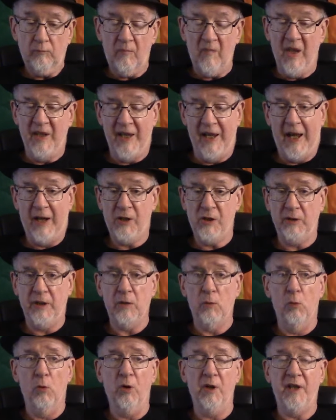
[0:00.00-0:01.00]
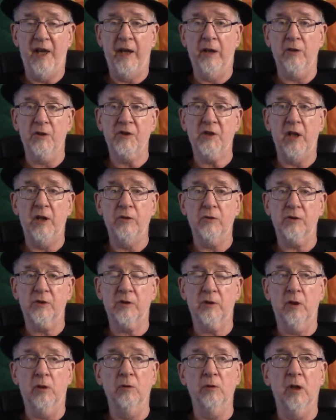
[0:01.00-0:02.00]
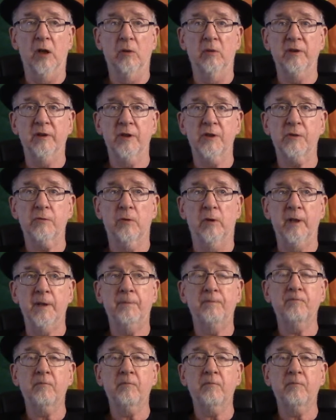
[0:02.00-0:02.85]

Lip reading: They actually wore the Hells Angels logo in this one.